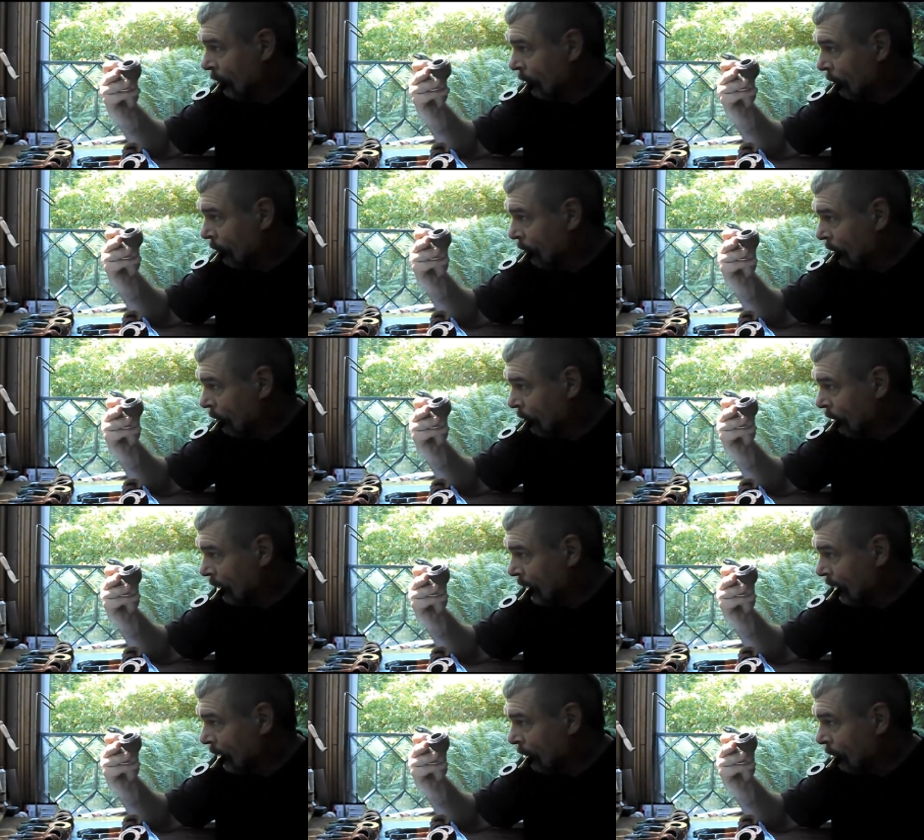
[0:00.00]
This is
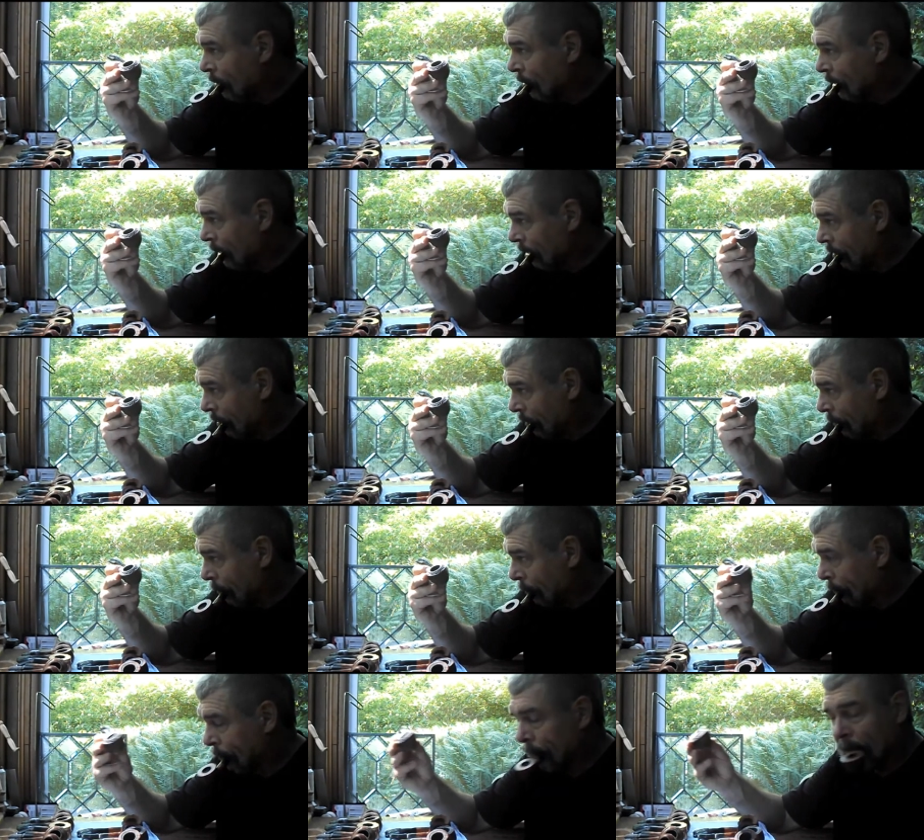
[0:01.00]
a Arlington,
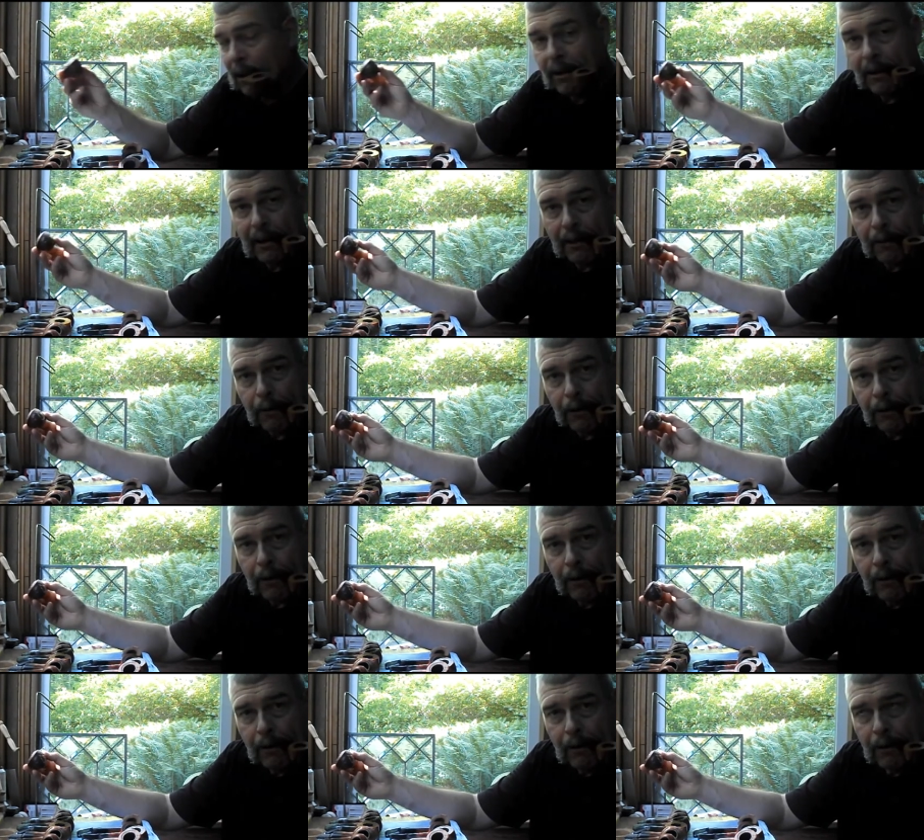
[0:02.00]
another
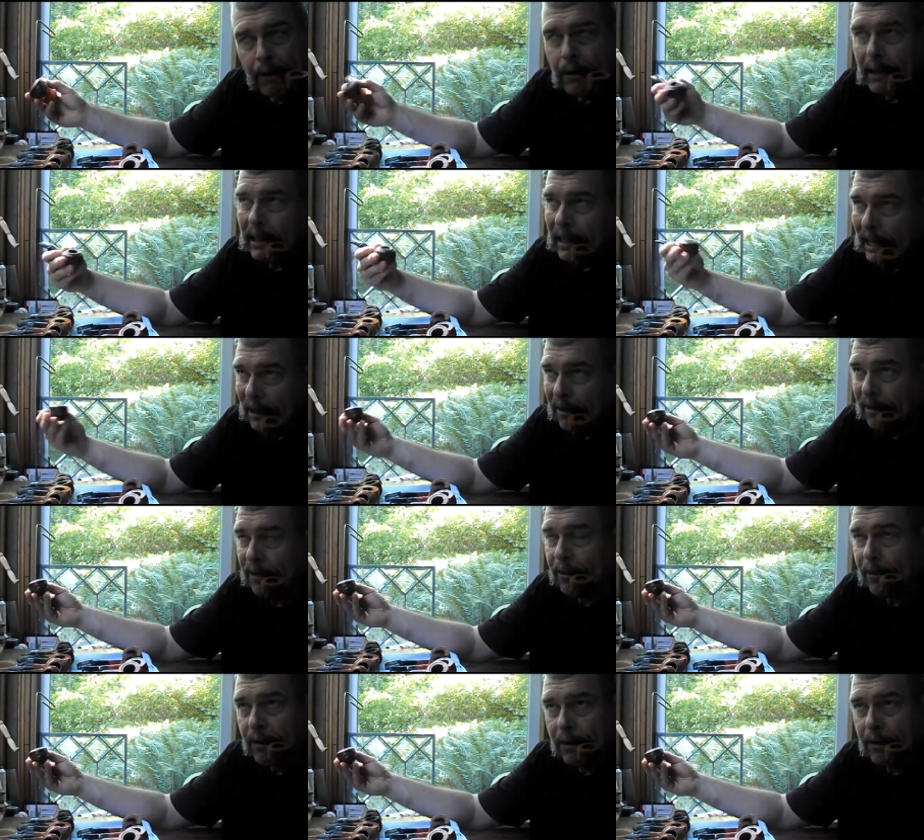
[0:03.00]

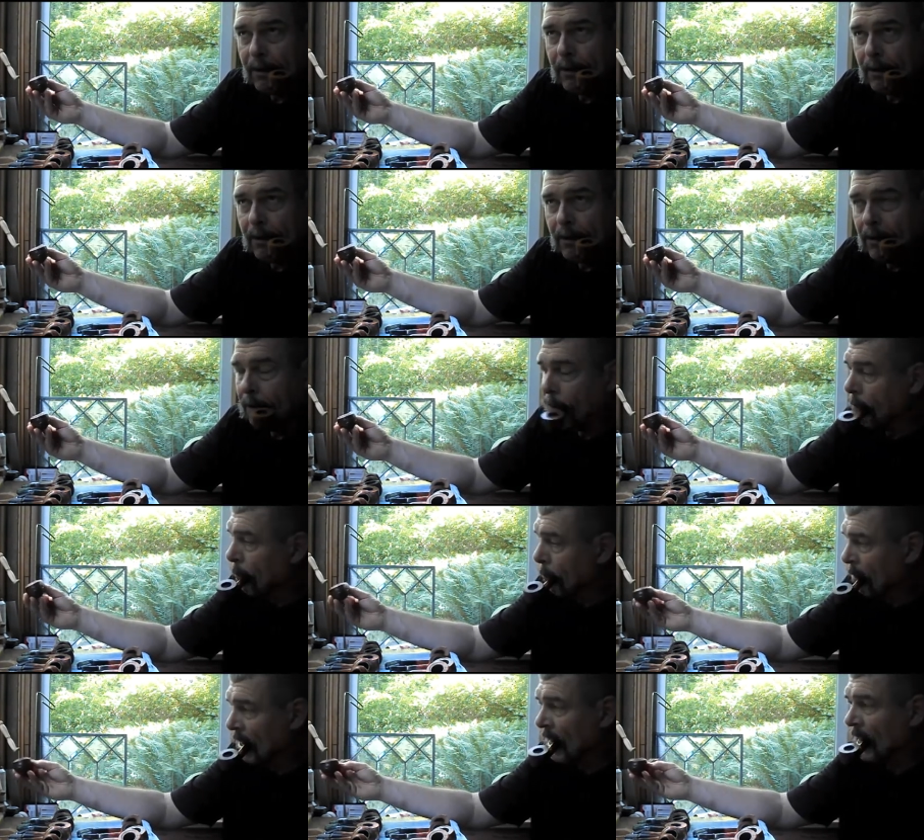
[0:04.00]
lesser
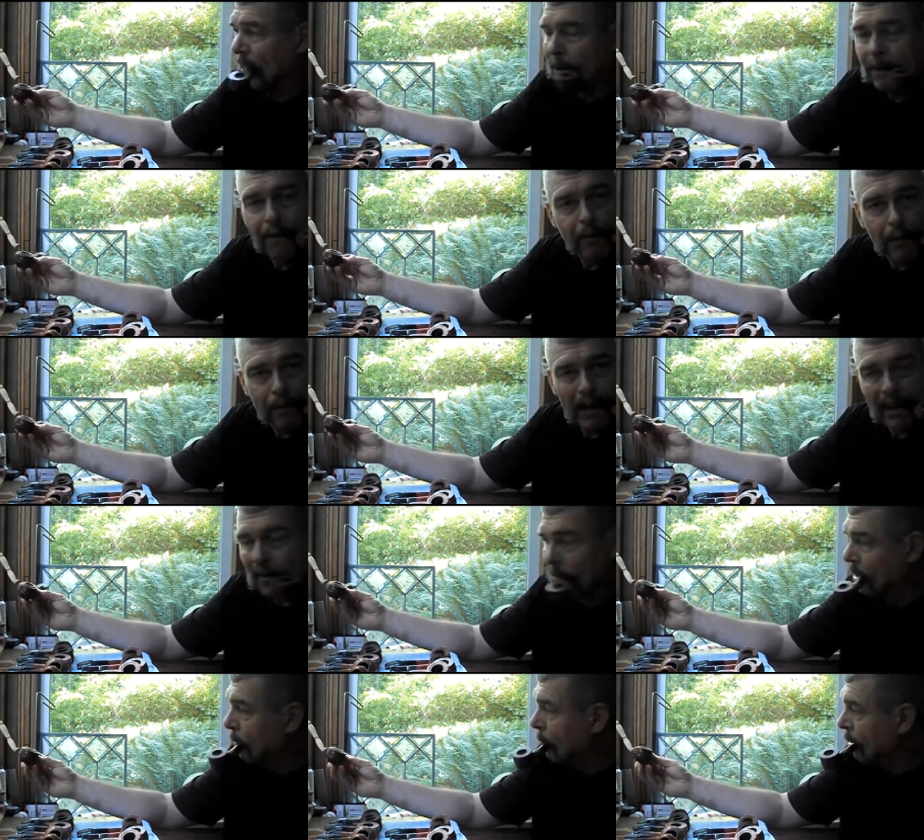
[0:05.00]
brand from
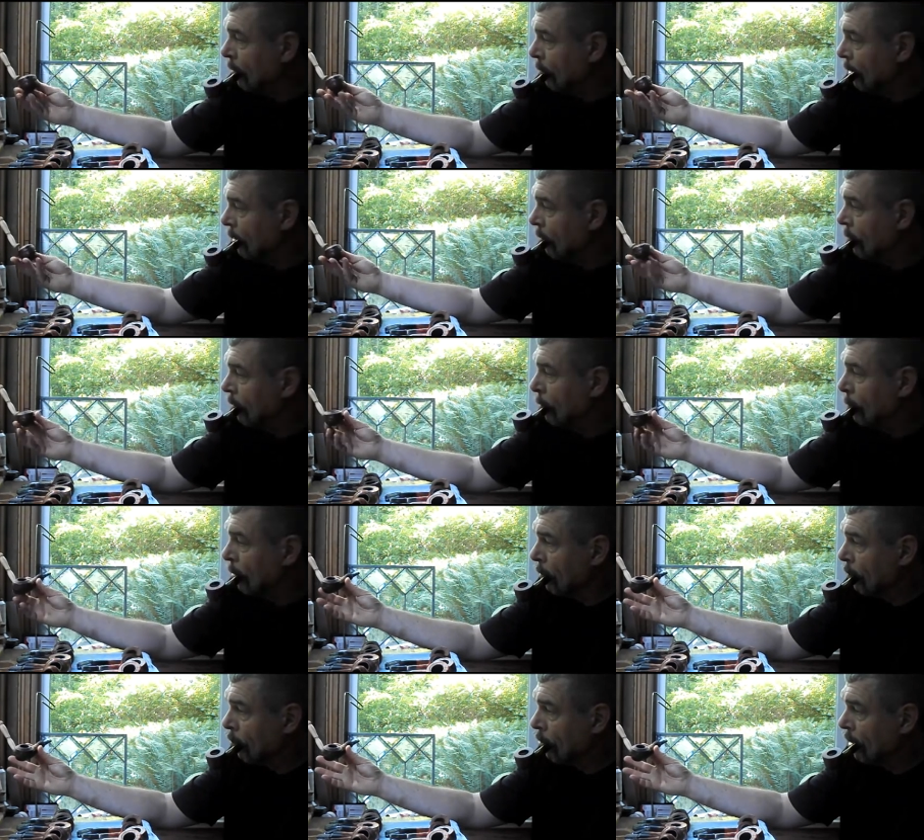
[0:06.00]
that same era.
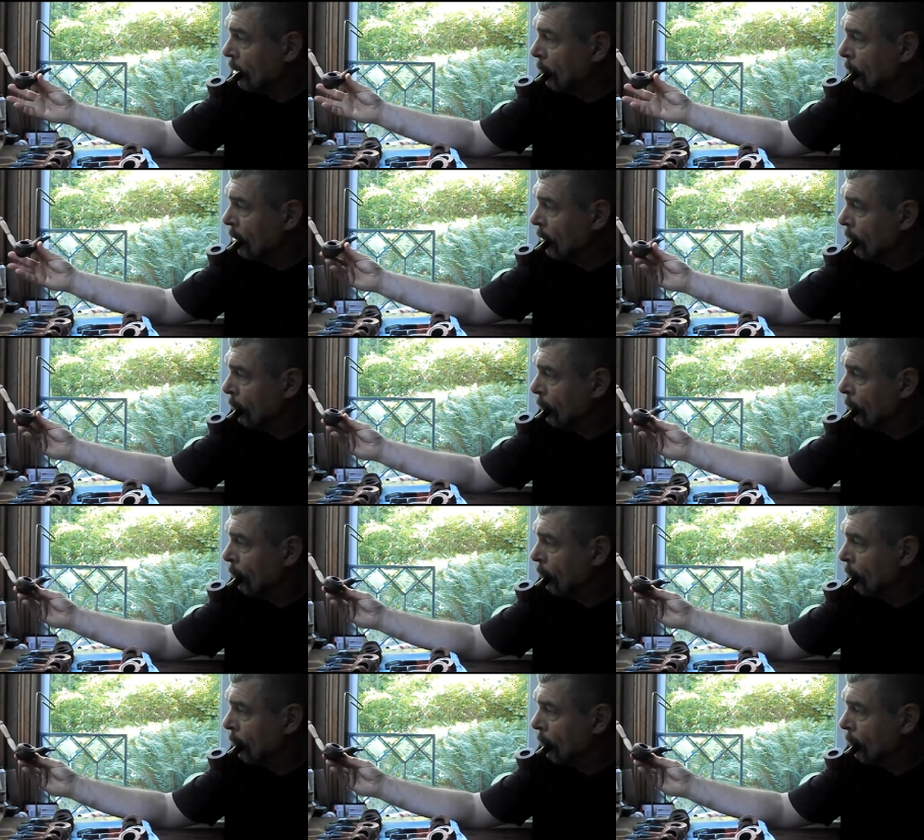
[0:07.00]
Similar shape.
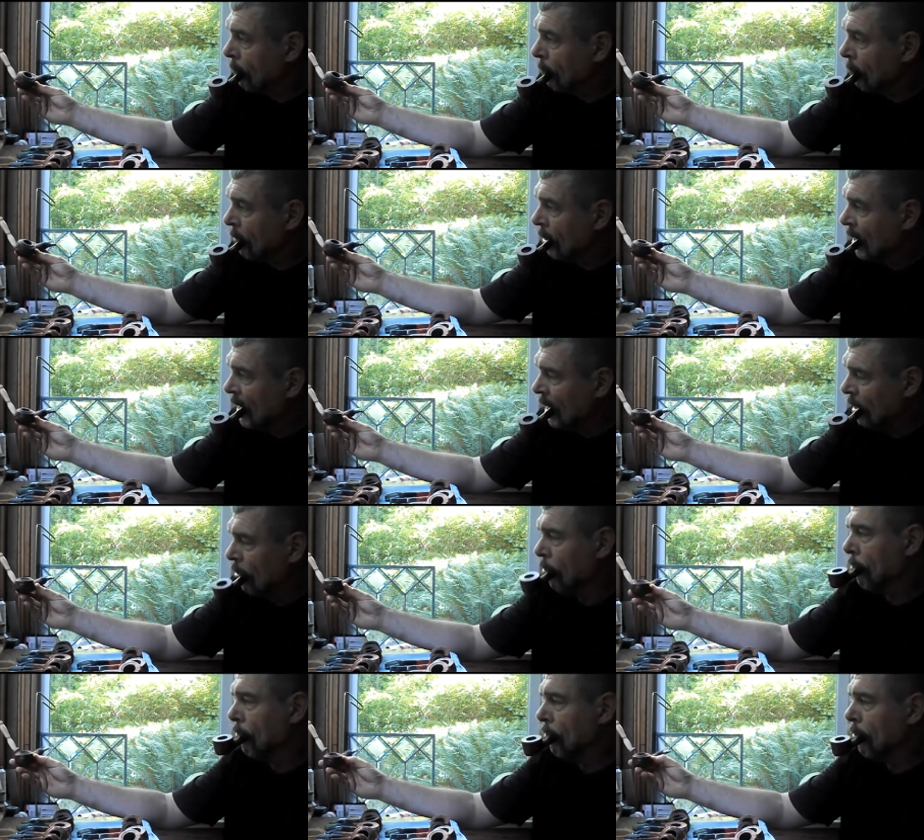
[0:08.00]
I
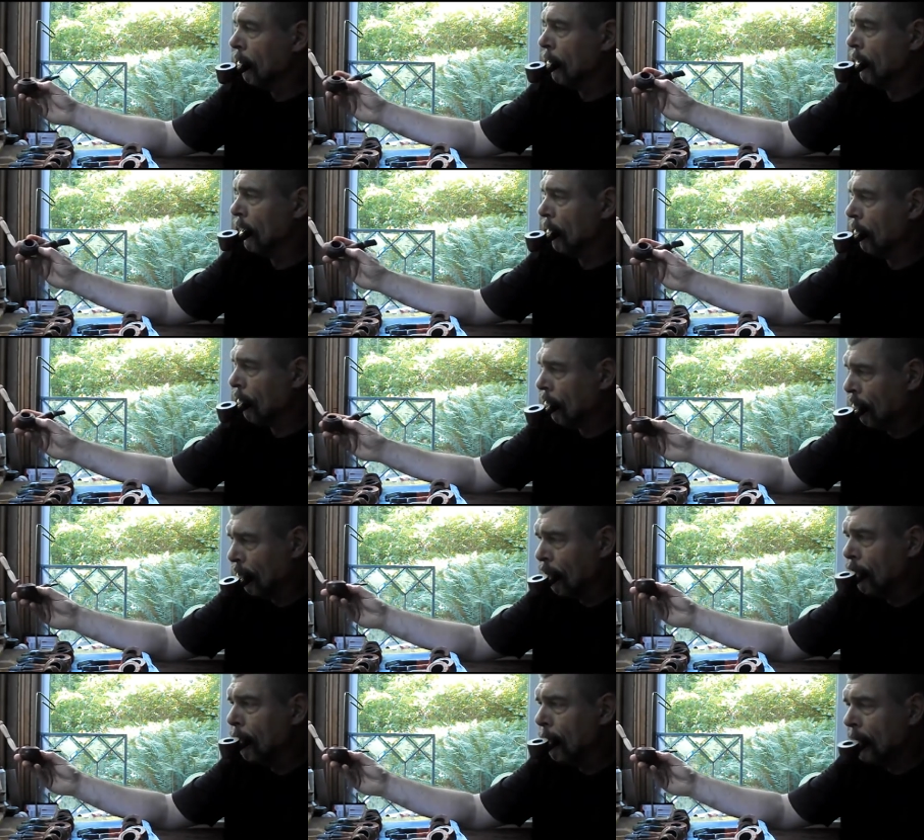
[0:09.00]
guess you'd call that a
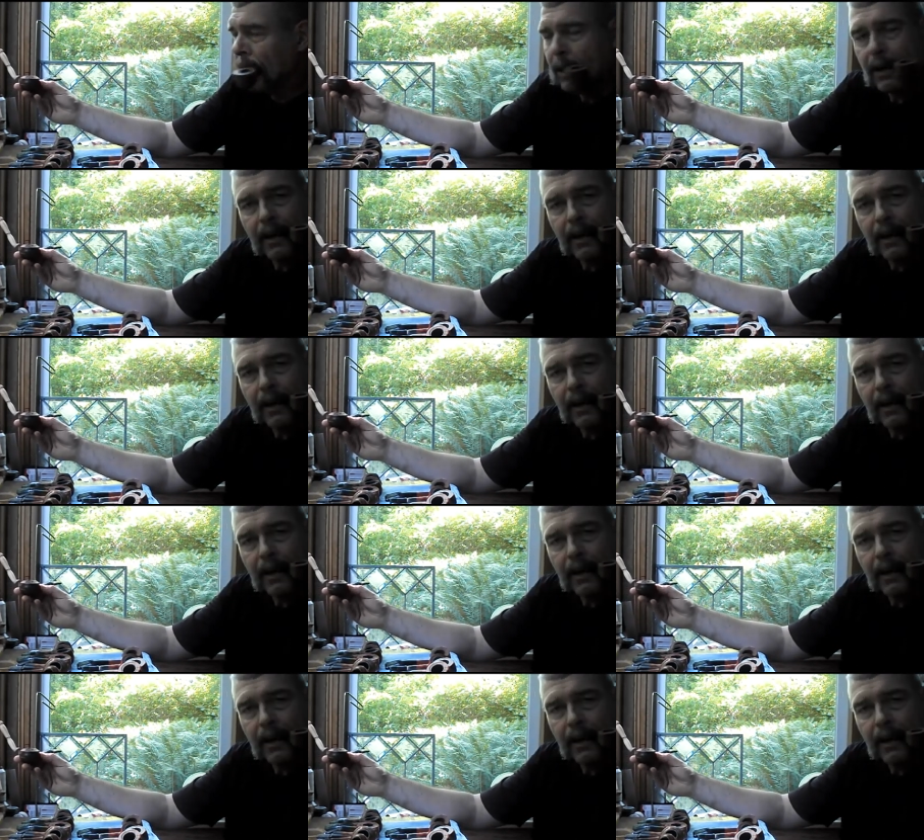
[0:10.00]
scoop.